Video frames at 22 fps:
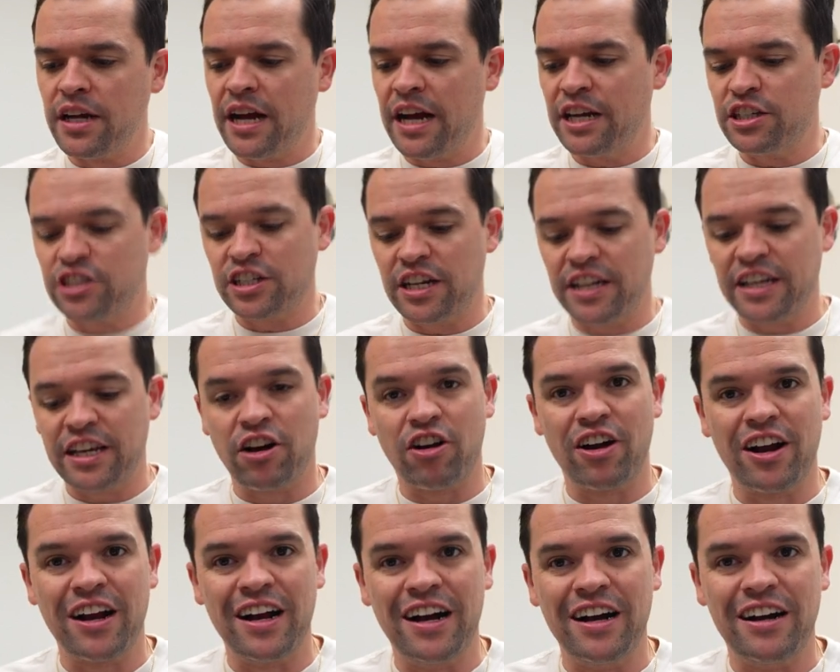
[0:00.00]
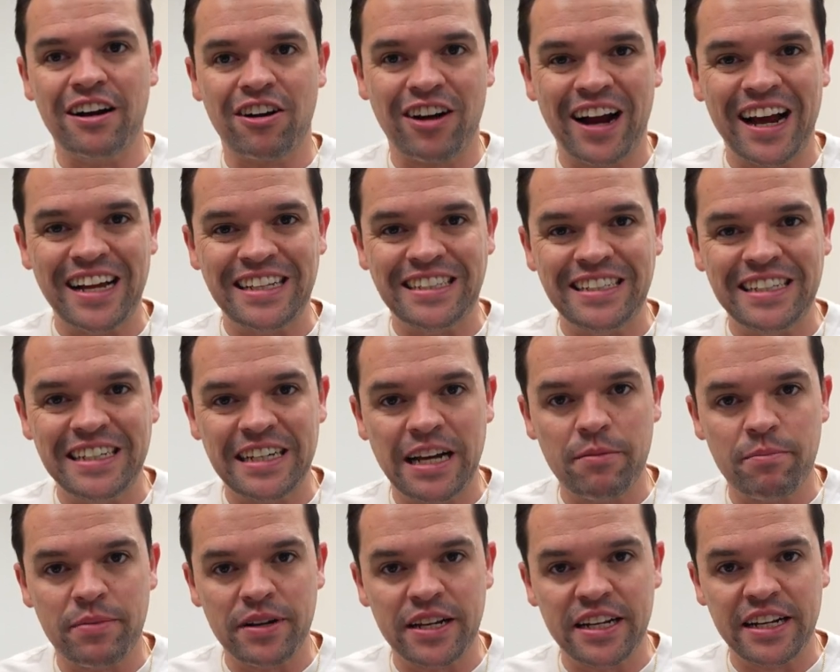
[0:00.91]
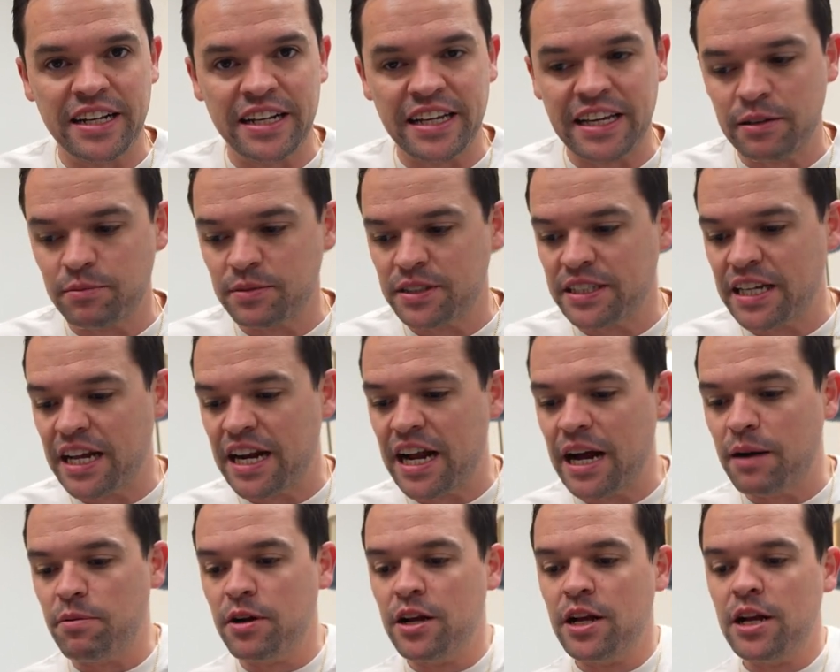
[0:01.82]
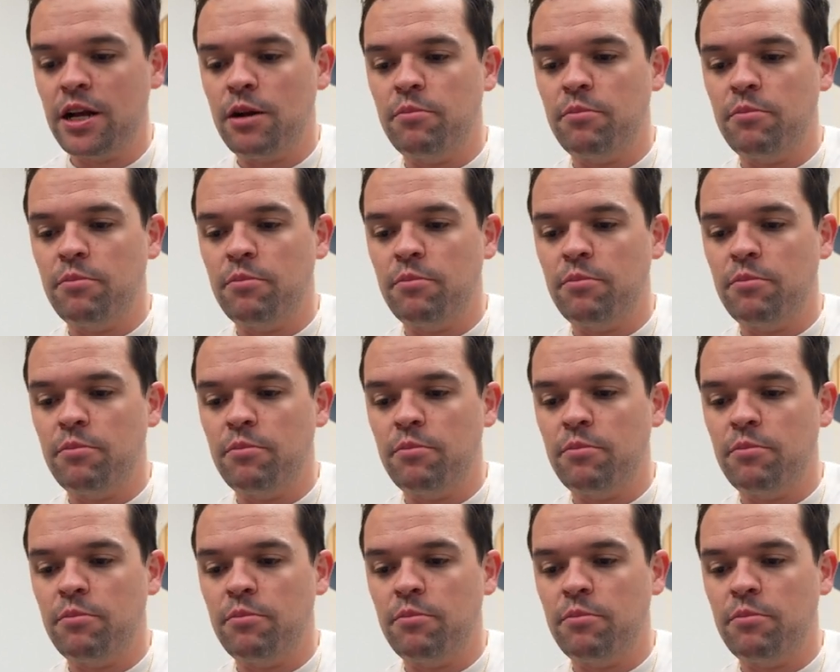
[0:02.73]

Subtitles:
I just got to get our IT company to get them set up.